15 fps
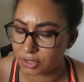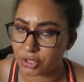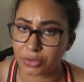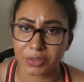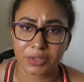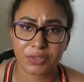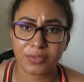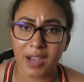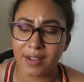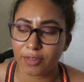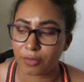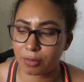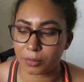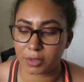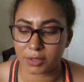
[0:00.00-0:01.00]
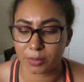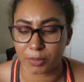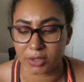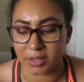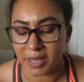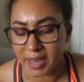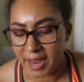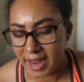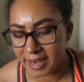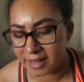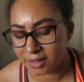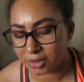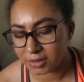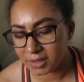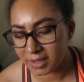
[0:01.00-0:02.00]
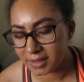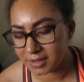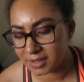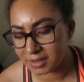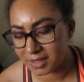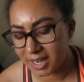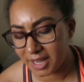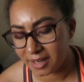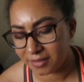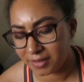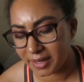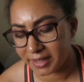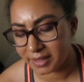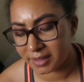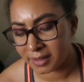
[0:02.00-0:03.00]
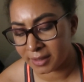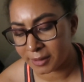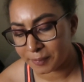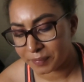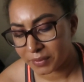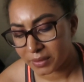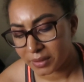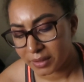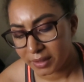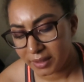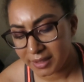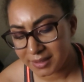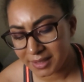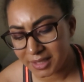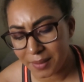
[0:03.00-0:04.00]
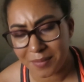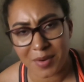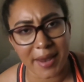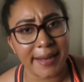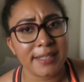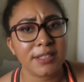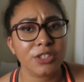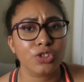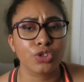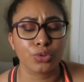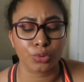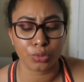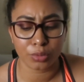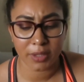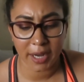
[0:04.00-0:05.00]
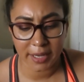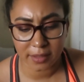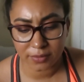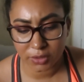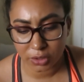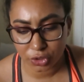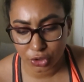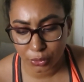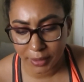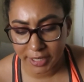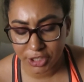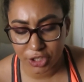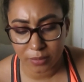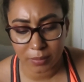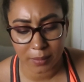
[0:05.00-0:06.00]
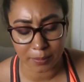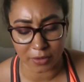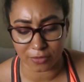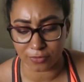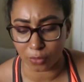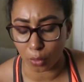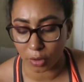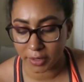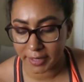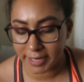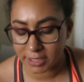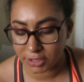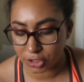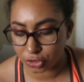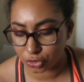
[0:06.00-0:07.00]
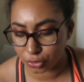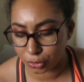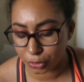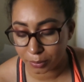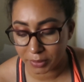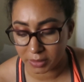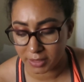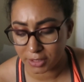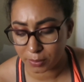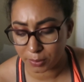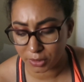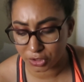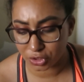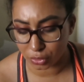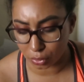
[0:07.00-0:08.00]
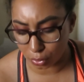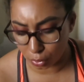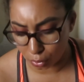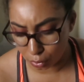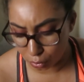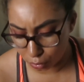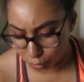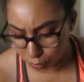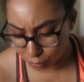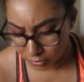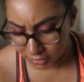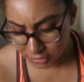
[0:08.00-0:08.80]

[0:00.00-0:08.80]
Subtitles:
So there's 5 of them in this book, and it looks like this is kind of like I guess like a Nancy Drew kind of situation, but before Nancy Drew. But these books are old.